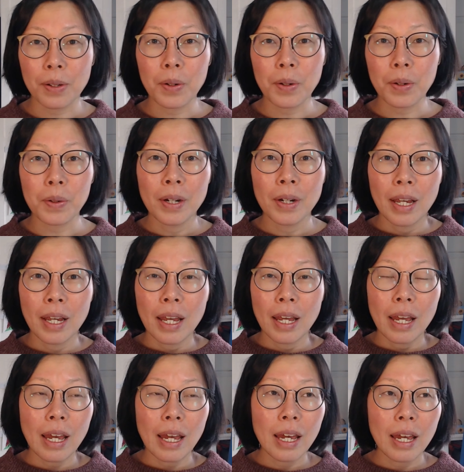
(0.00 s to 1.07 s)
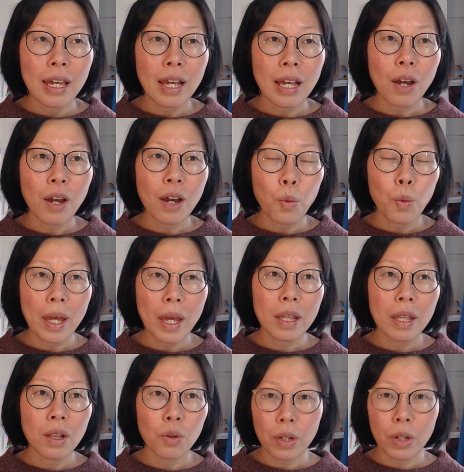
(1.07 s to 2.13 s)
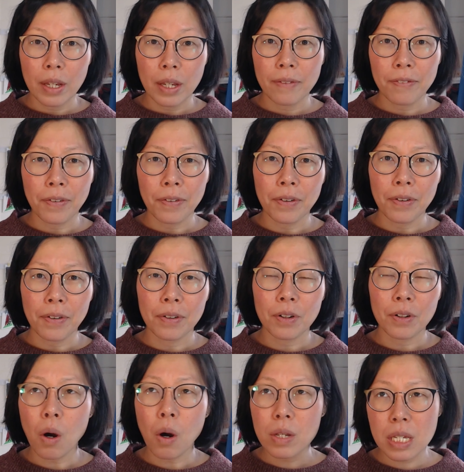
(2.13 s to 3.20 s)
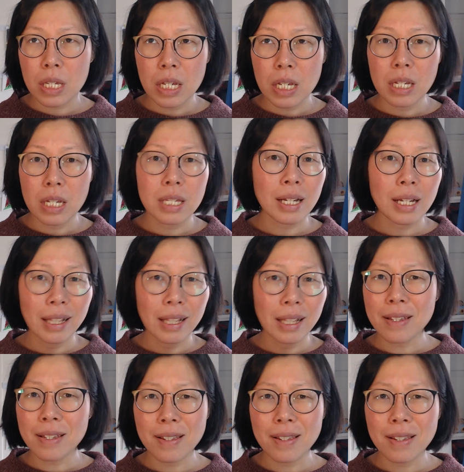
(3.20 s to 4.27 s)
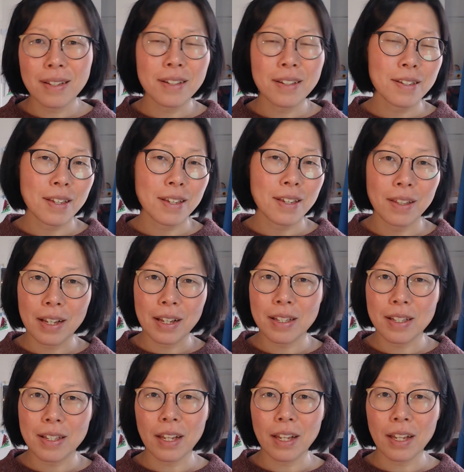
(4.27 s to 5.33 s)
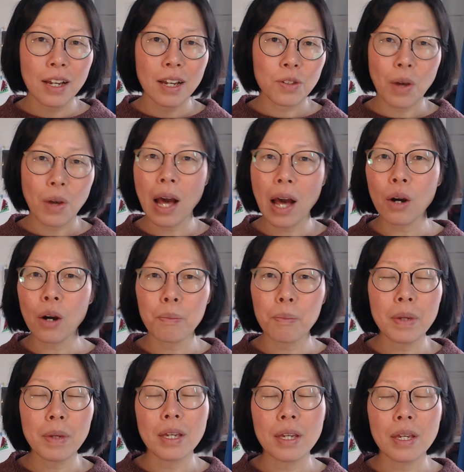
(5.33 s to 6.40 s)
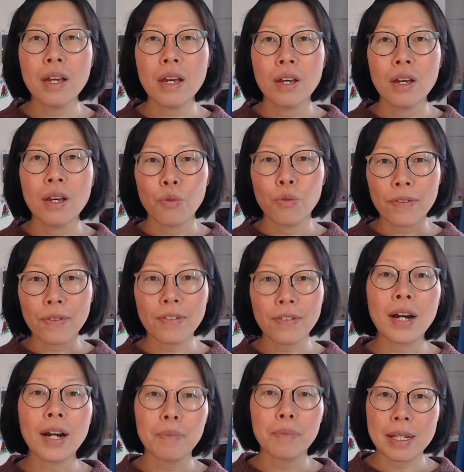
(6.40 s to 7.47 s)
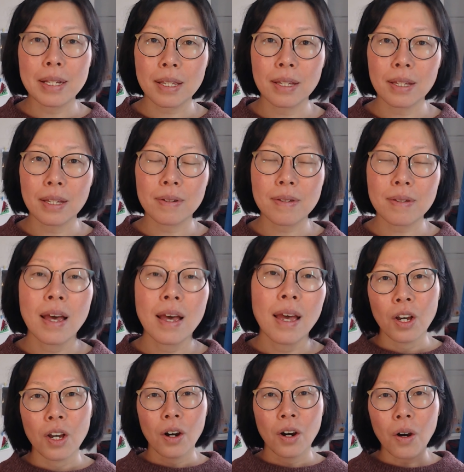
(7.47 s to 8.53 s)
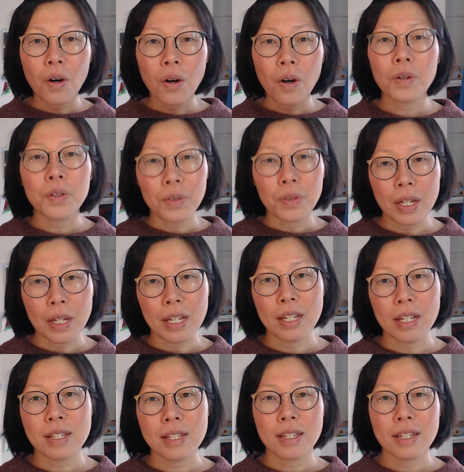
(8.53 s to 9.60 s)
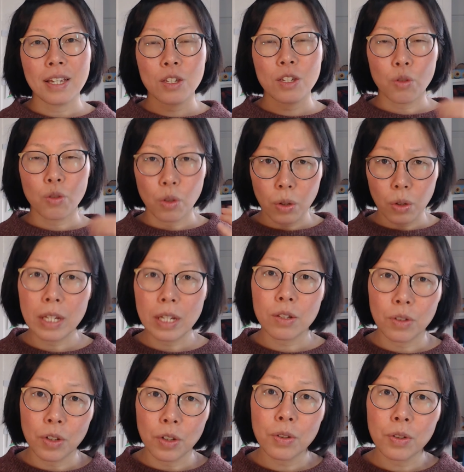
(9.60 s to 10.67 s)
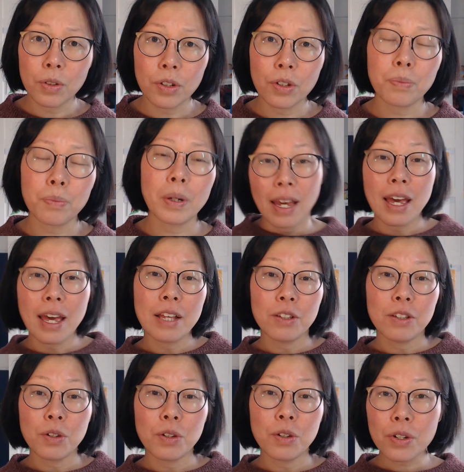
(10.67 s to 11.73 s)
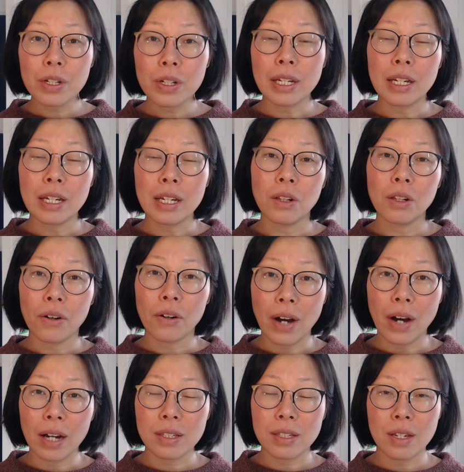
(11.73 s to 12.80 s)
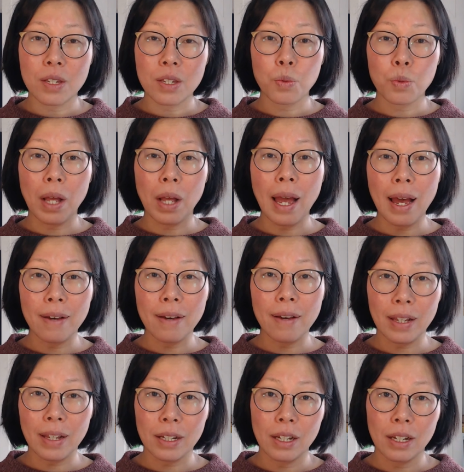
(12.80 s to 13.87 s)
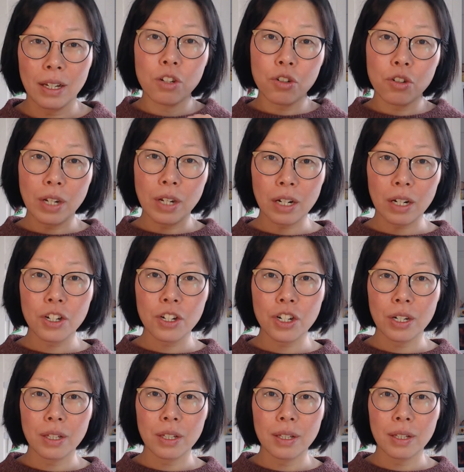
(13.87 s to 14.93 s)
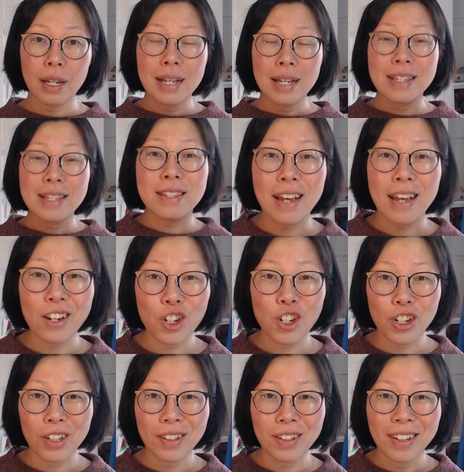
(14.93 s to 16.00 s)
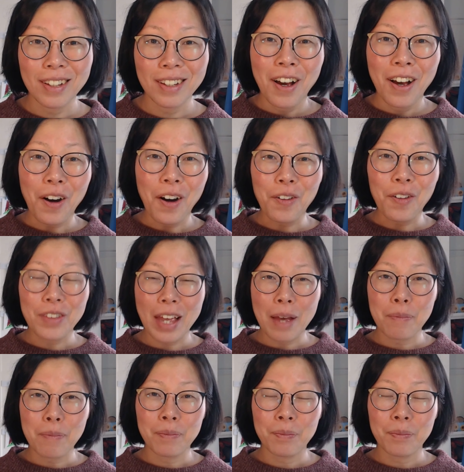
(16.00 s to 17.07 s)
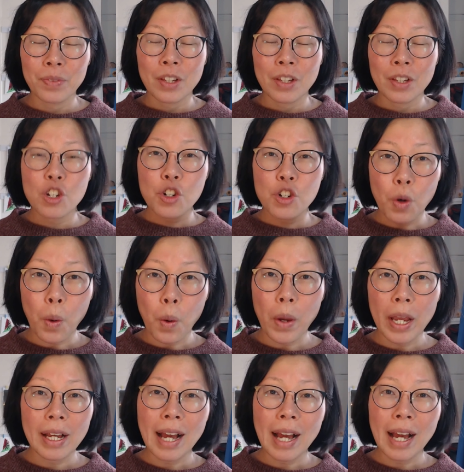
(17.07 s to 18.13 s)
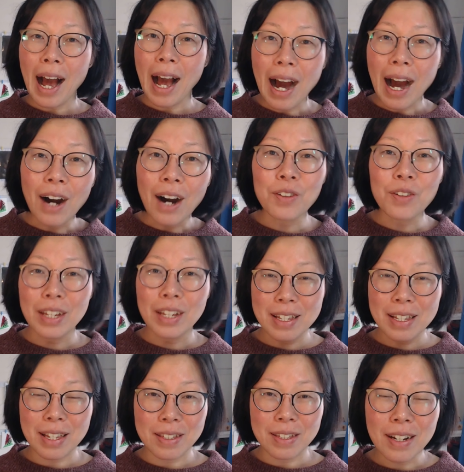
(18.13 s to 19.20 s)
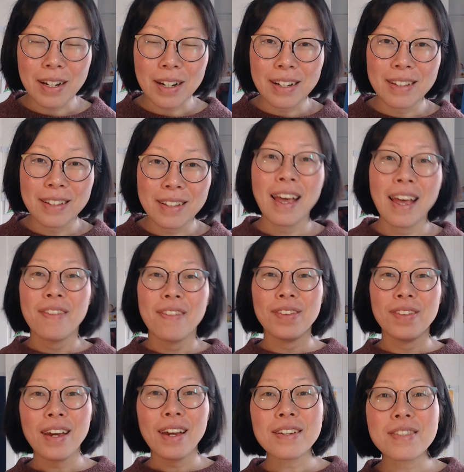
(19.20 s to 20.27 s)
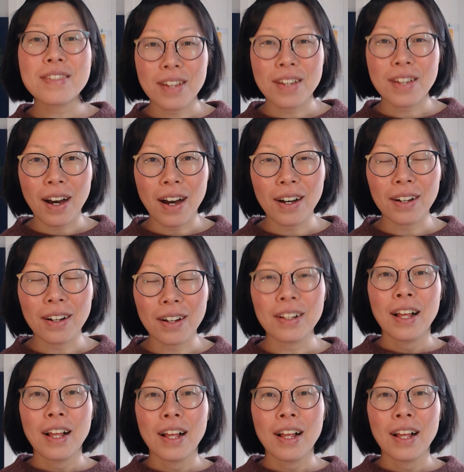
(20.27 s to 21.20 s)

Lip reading: ago, and I went looking for courses, classes, and things like that to help me refine my skills. All you need is to look into YouTube, and usually a lot of artists will have like an introduction session of them showing how things are done, their style.